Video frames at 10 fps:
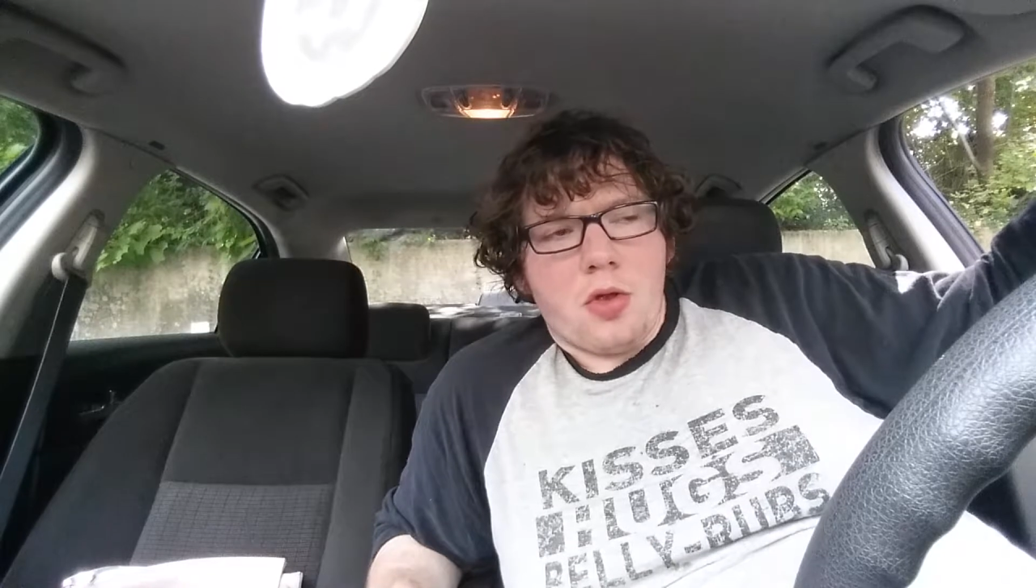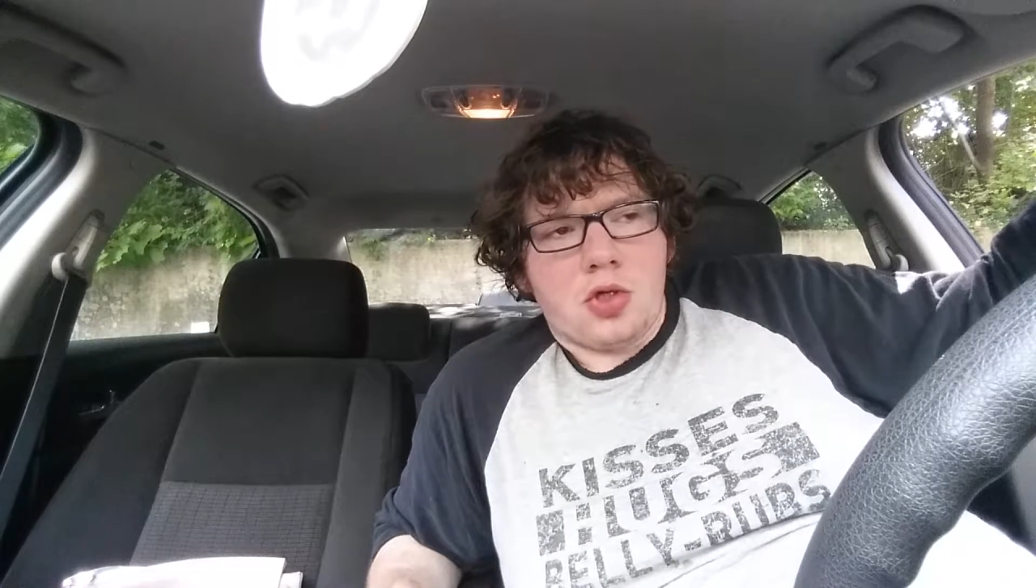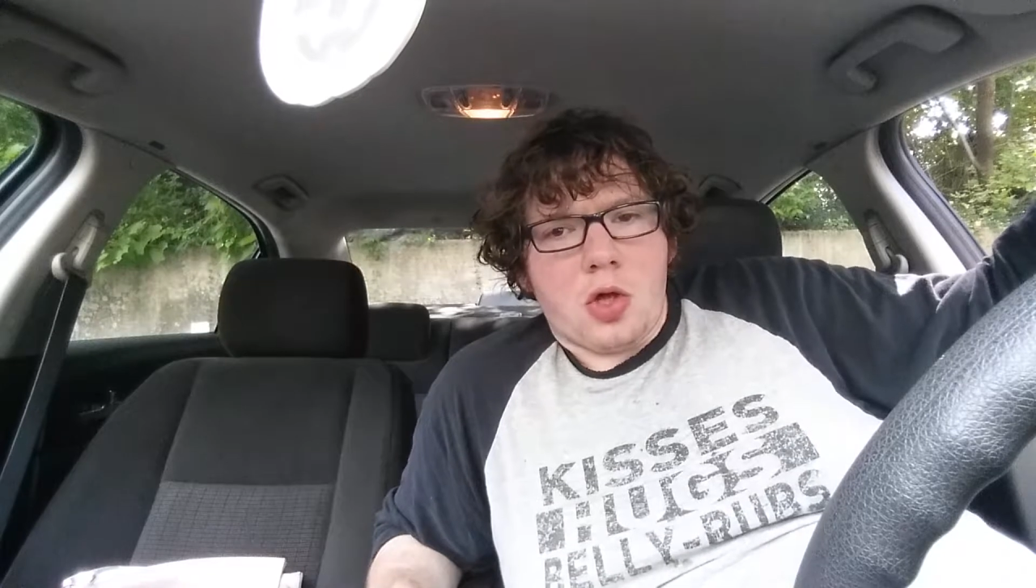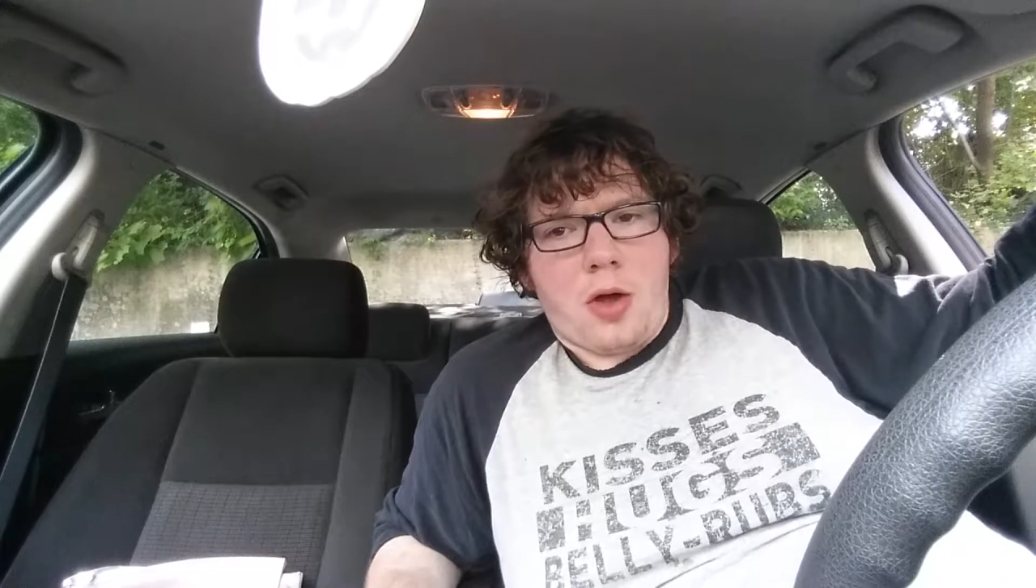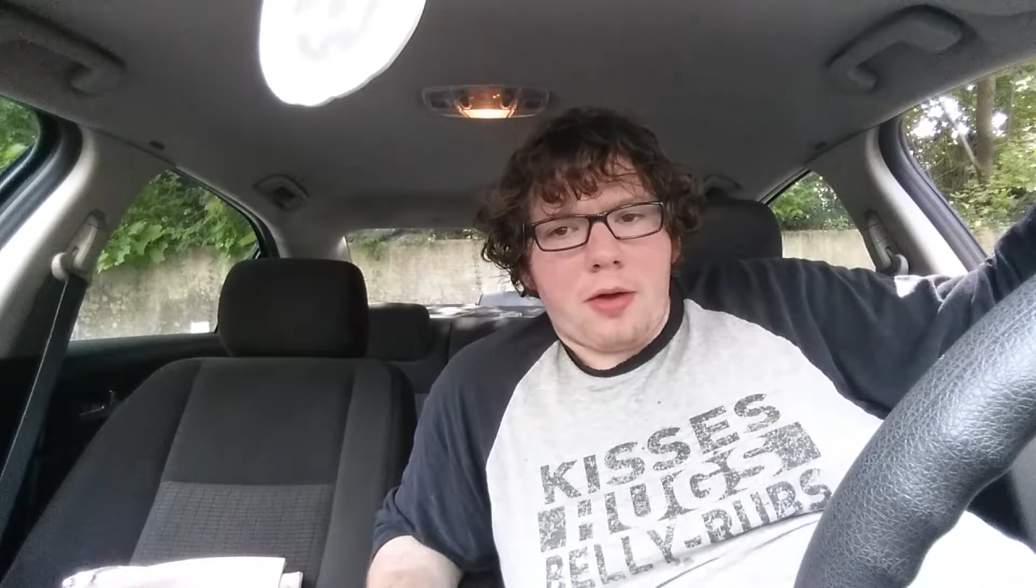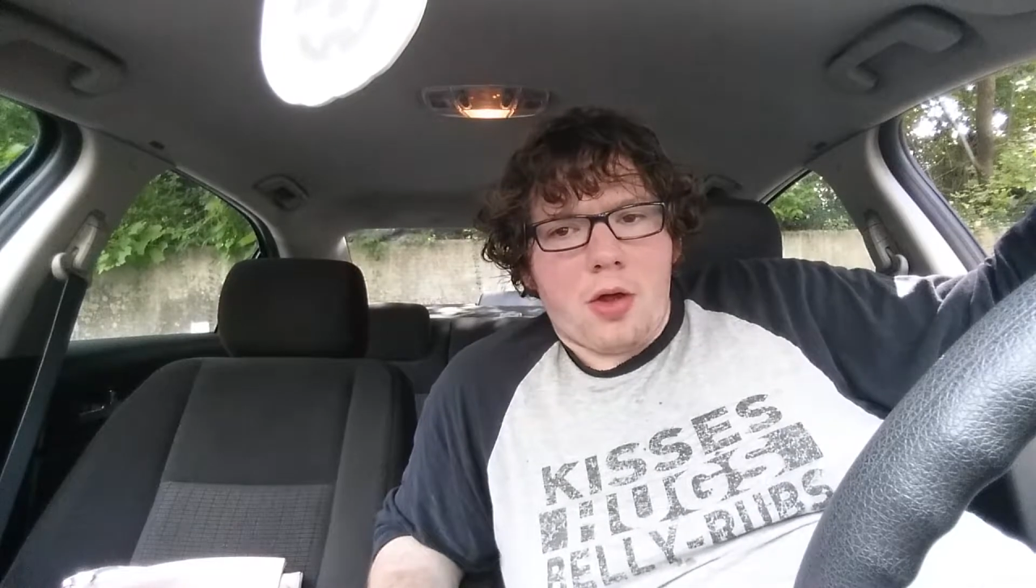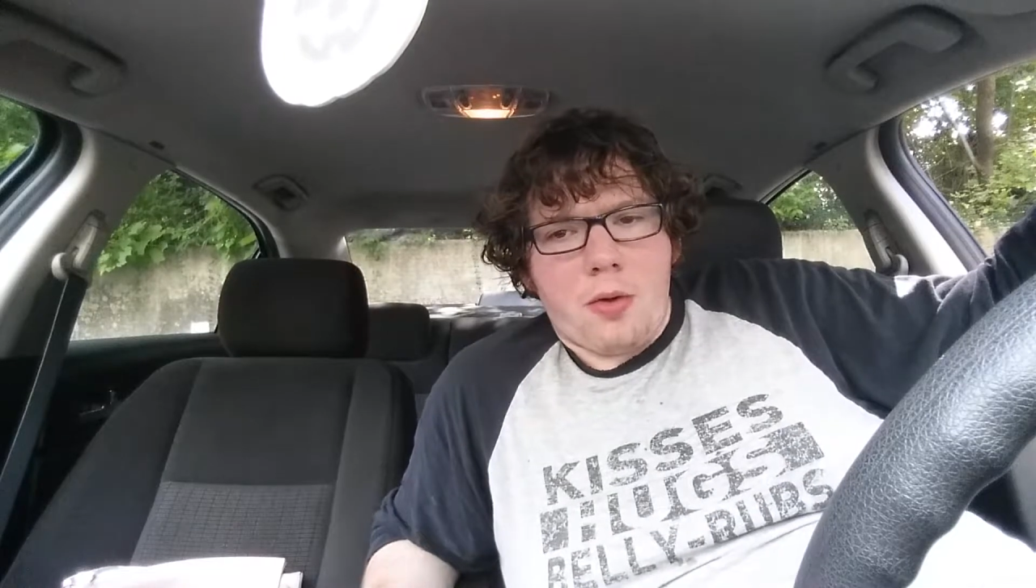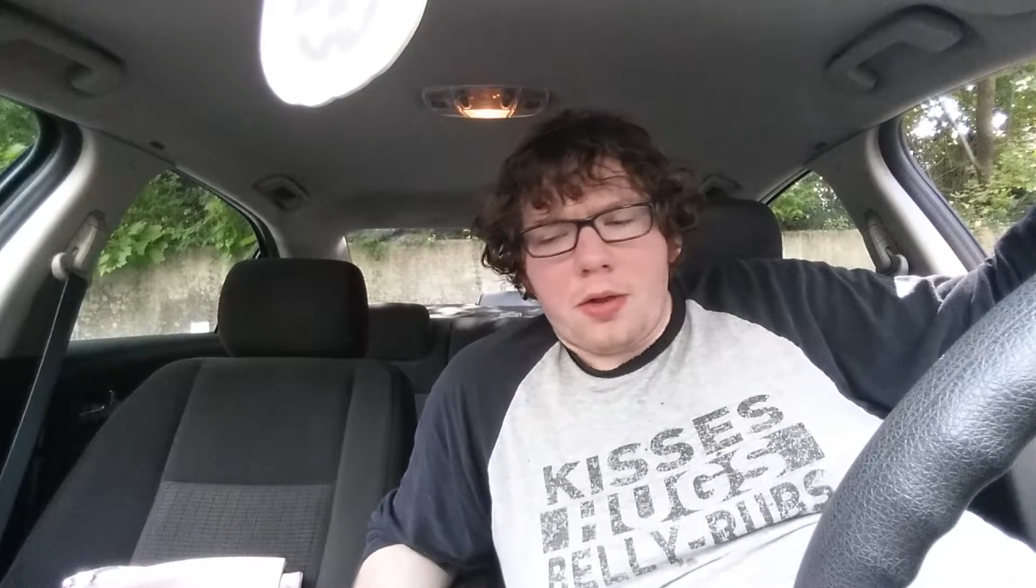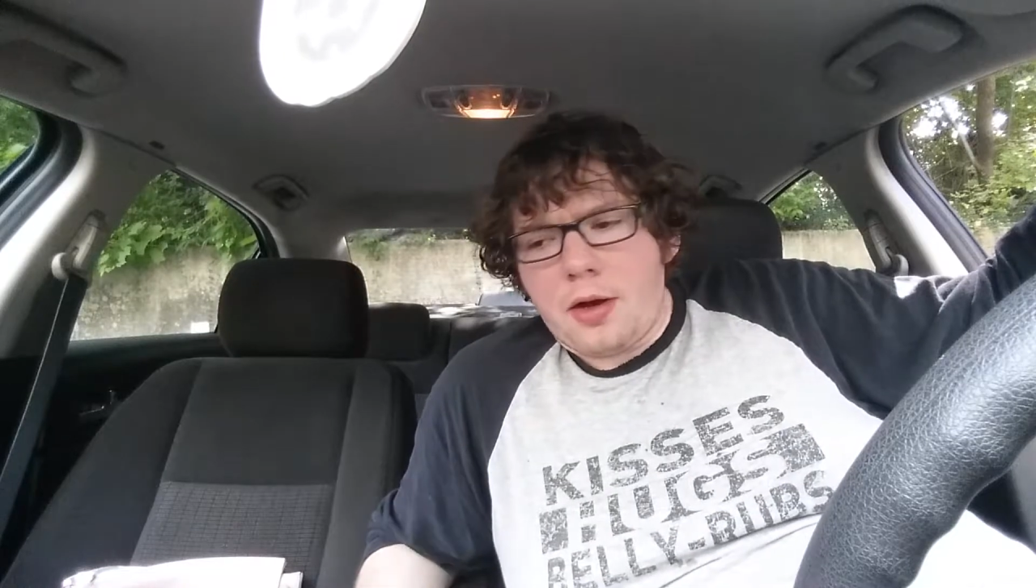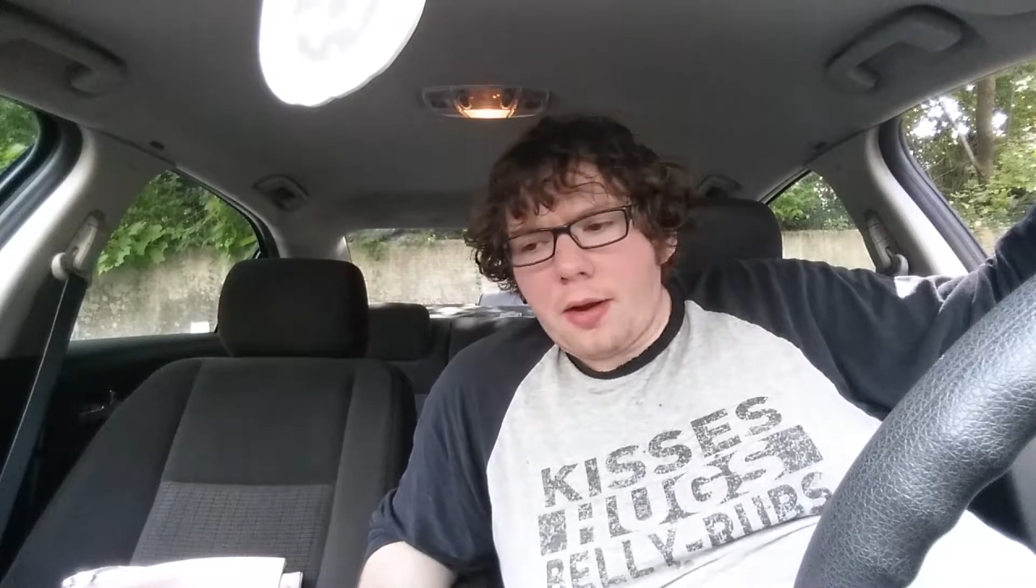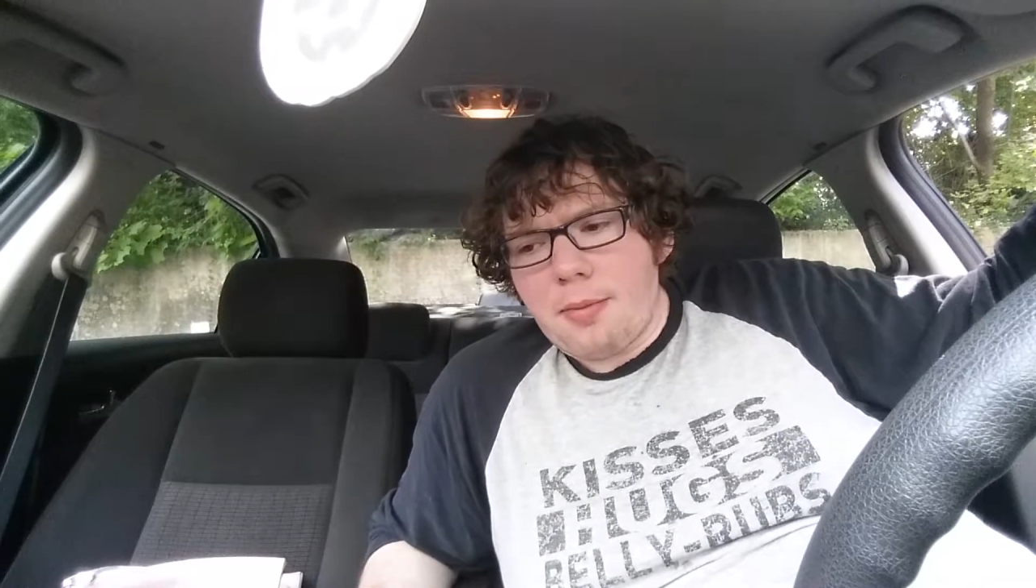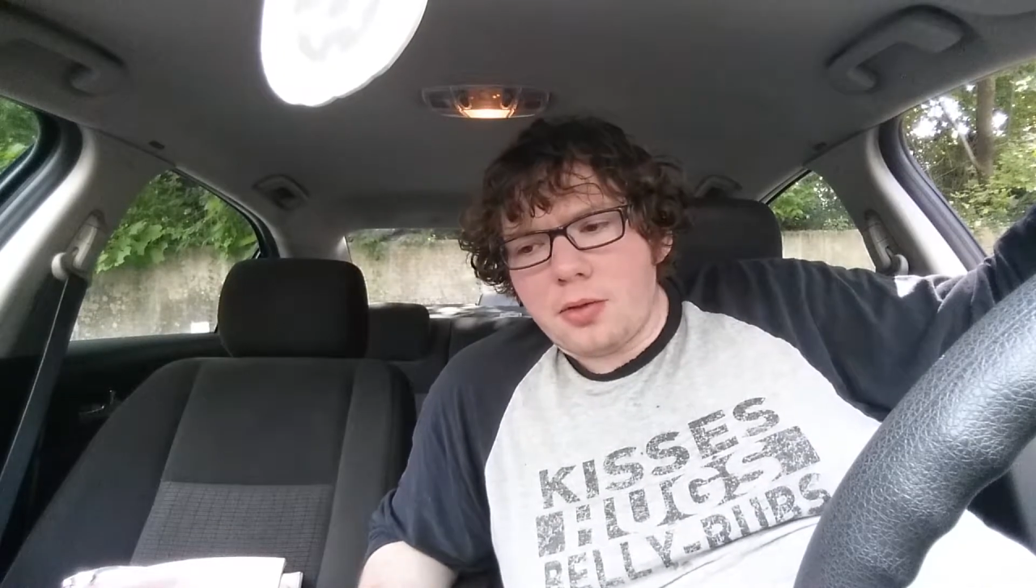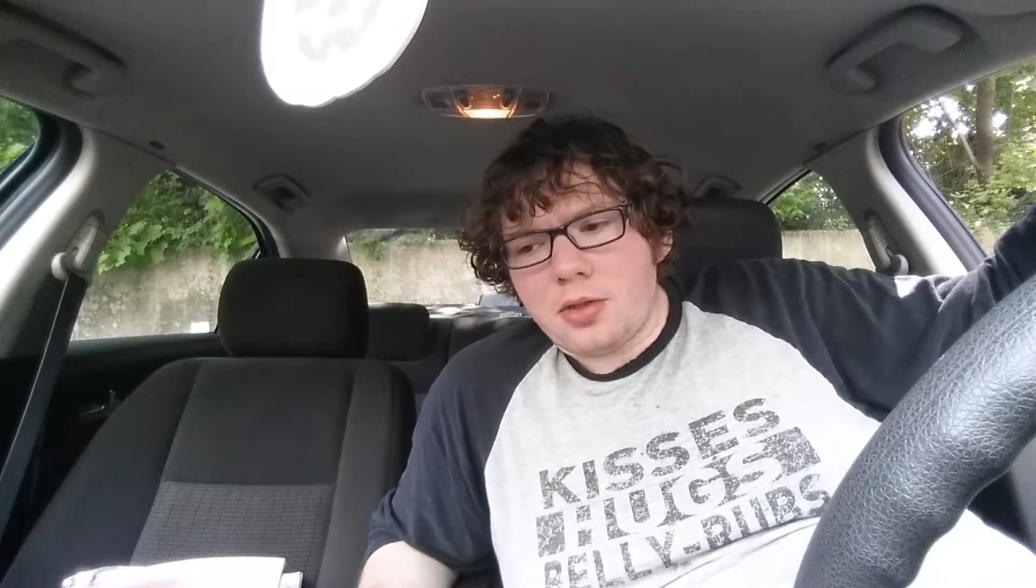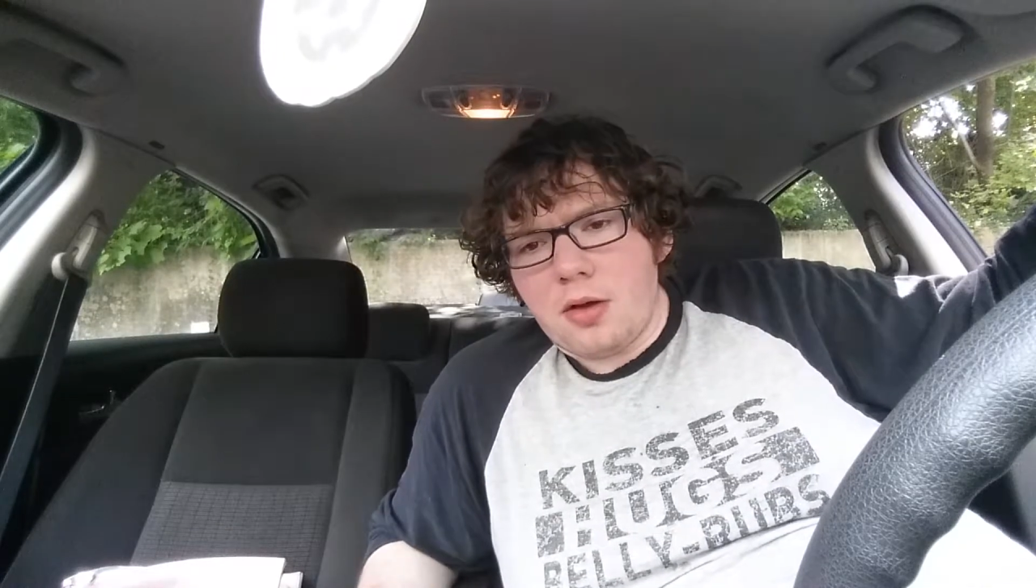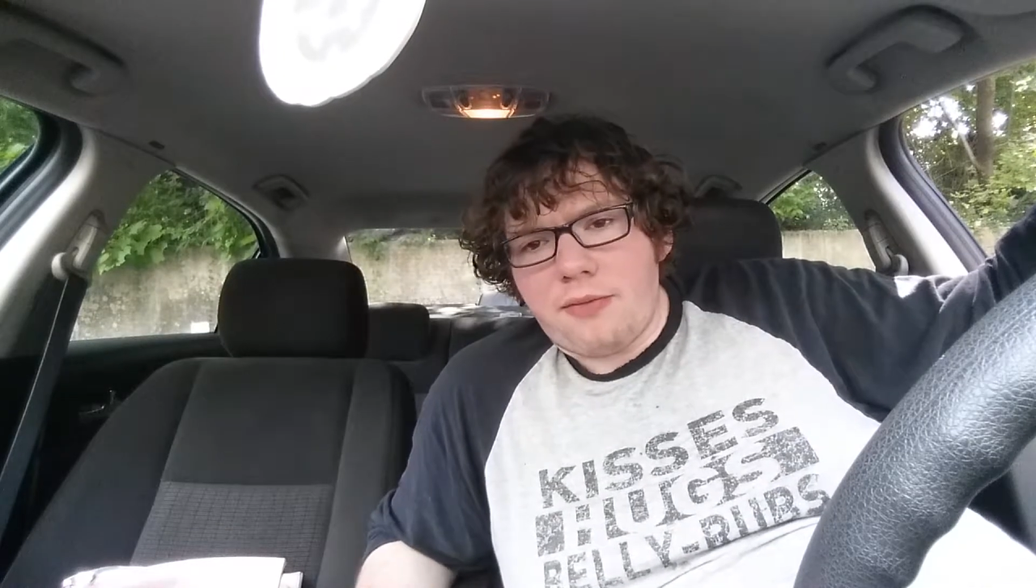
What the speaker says: So I'd go in there and I'd post, you know,